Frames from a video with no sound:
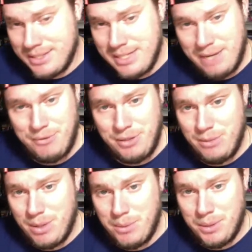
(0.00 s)
Definitely
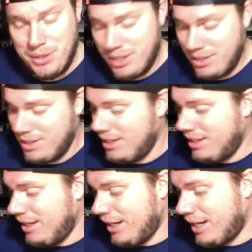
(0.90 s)
well worth it.
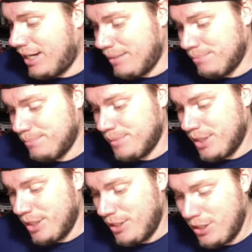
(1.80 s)

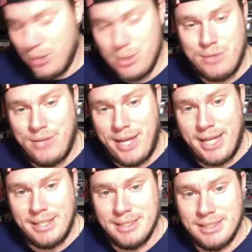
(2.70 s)
Huge
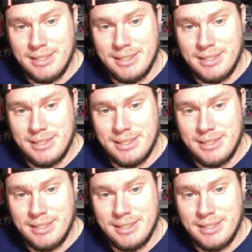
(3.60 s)
fan.